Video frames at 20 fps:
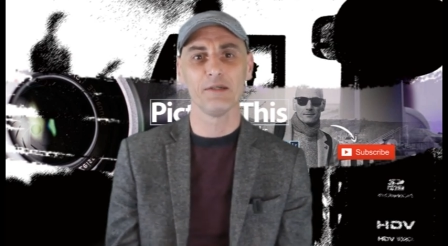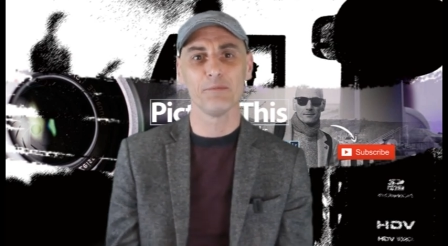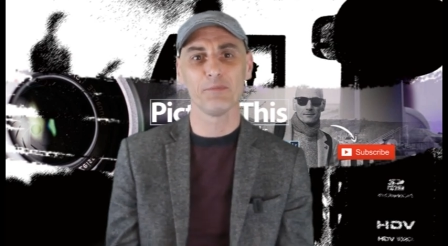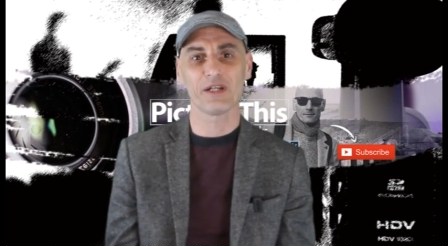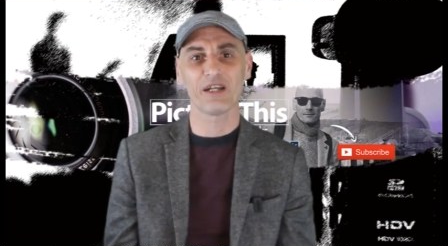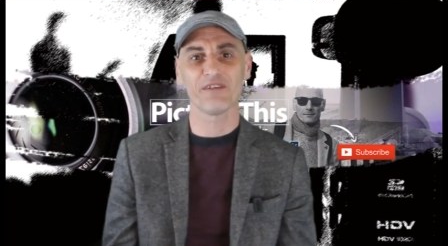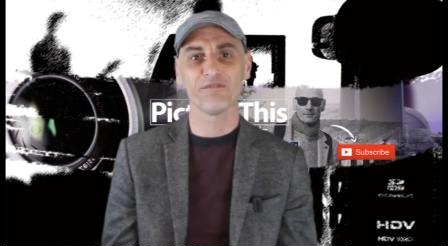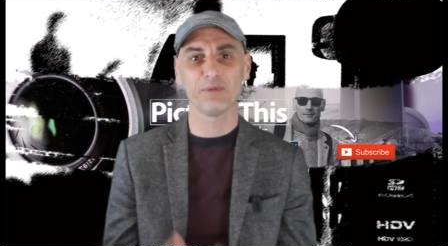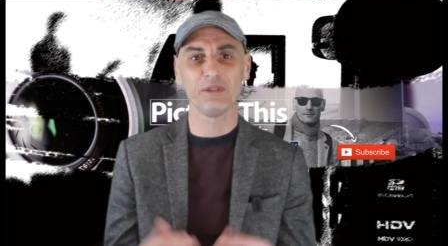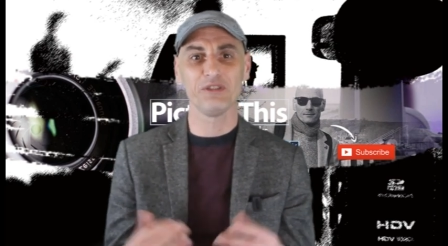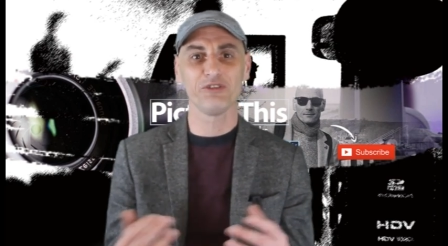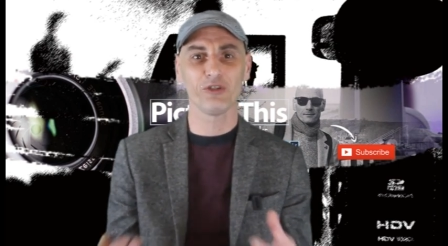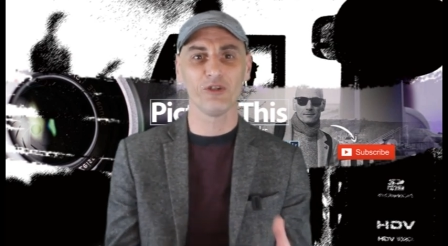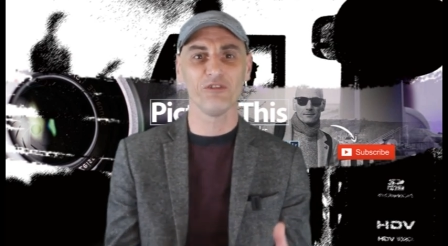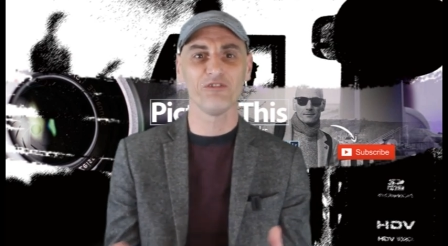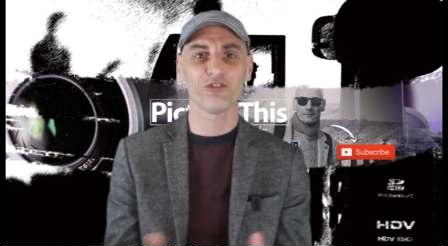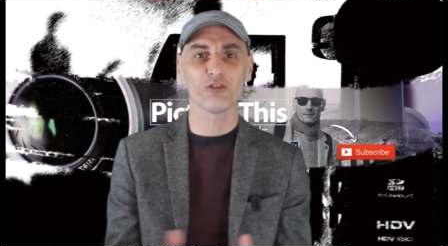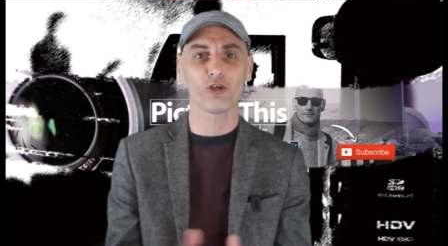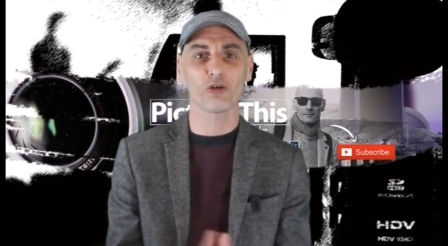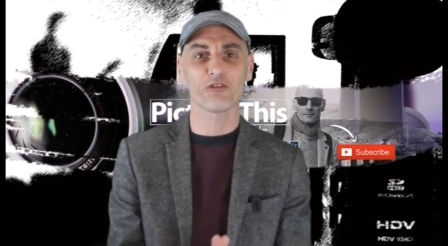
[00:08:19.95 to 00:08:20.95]
But I've been
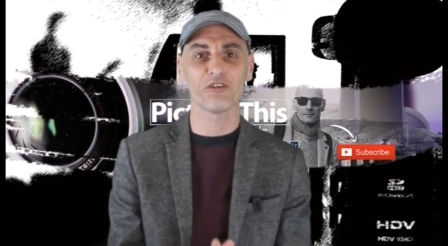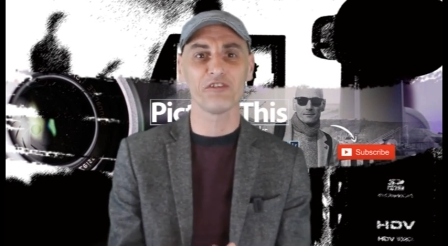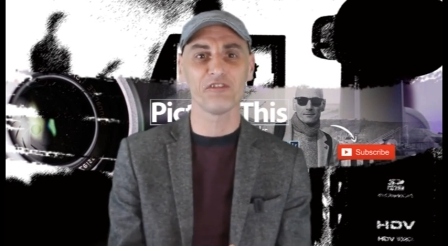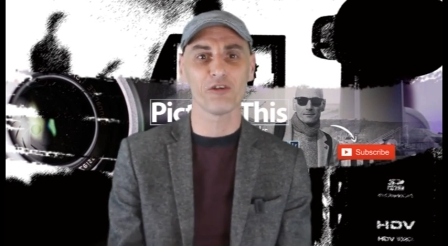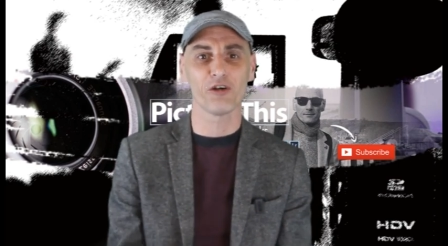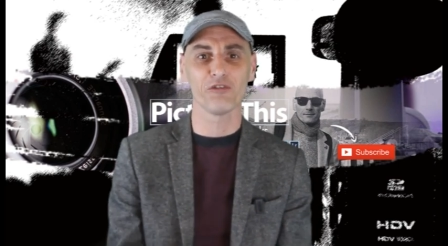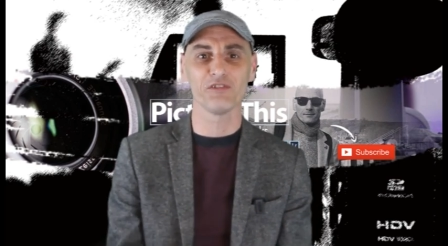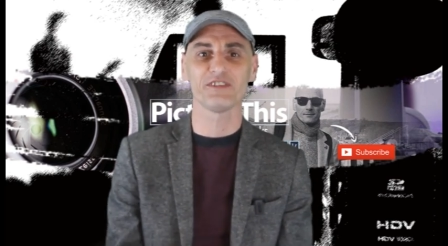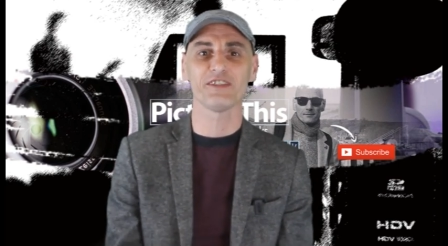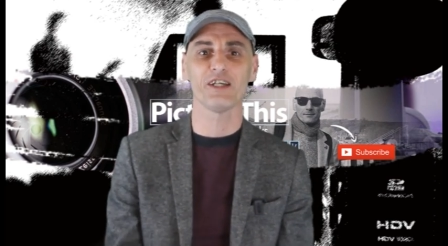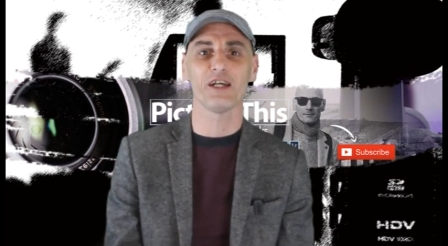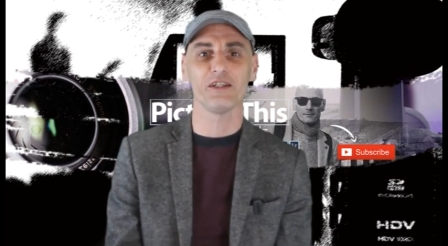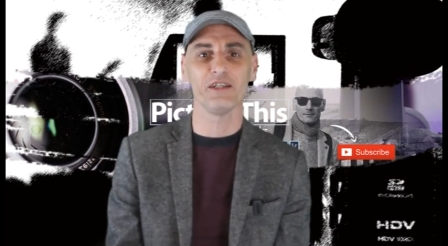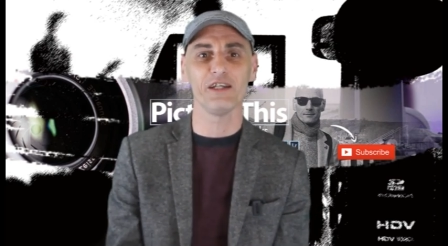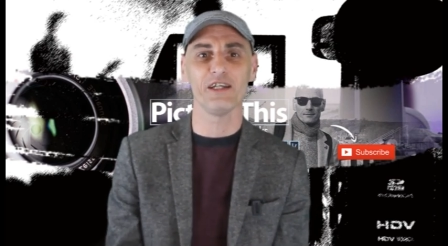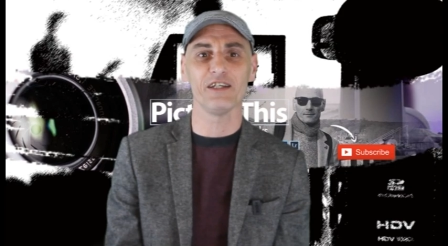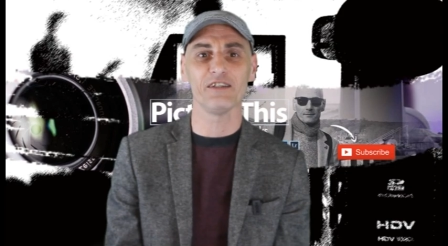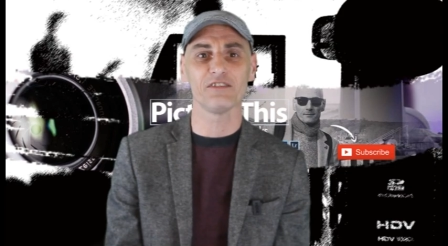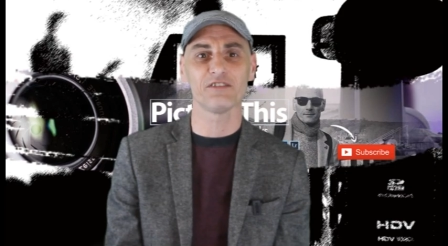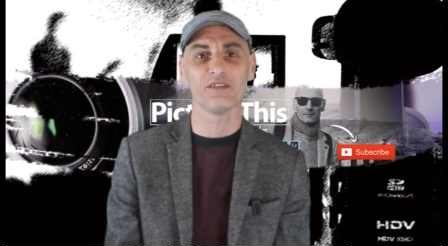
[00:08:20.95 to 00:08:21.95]
shooting photography for over 10
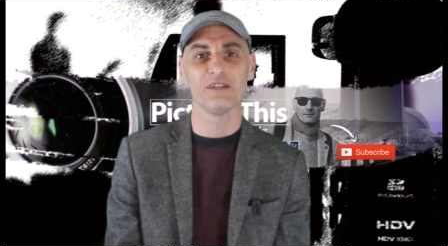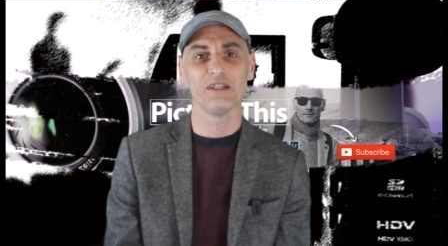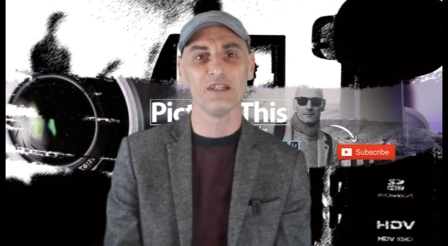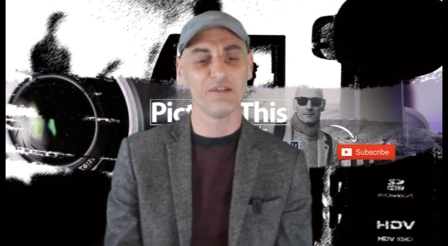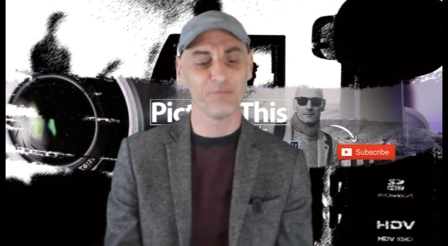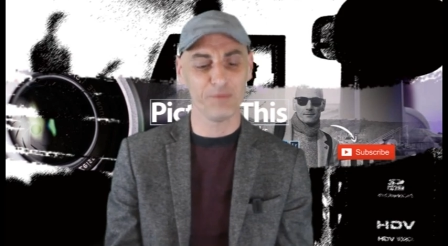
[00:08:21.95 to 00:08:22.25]
years,